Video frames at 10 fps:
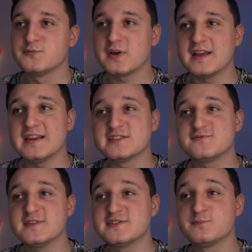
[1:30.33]
So we got here
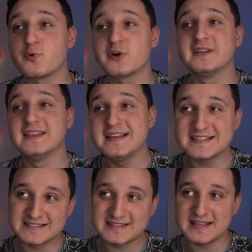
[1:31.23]
Swissborg
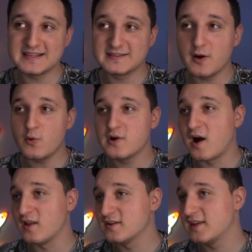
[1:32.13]
listing Go
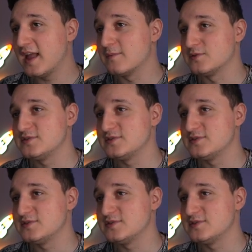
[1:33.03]
Gala Games,